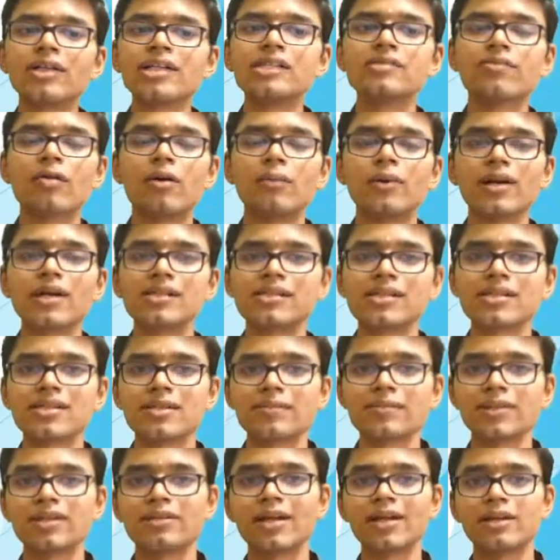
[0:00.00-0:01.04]
these formulas are
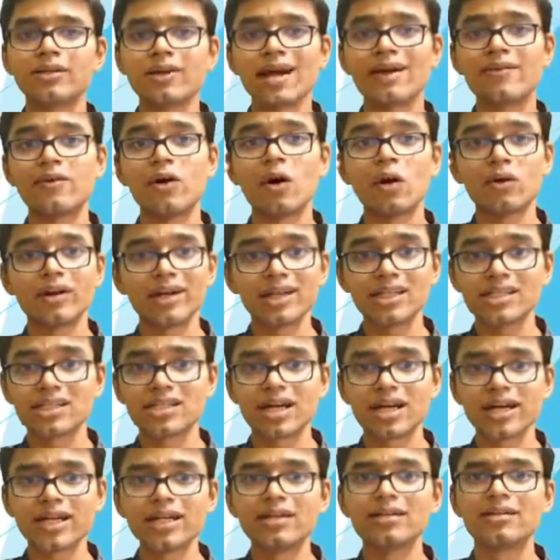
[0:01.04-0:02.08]
something that you have already
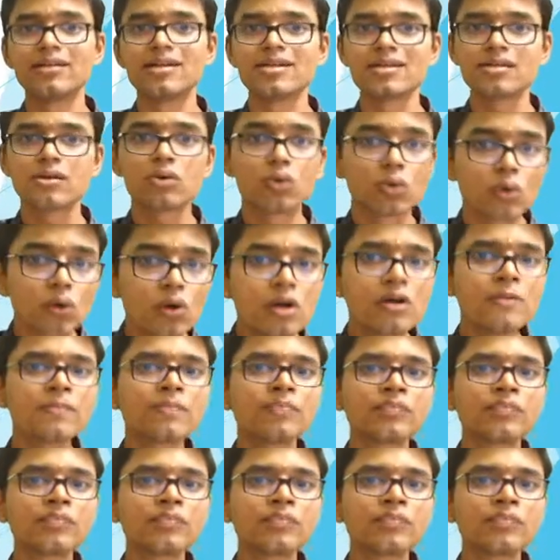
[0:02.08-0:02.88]
studied in the school.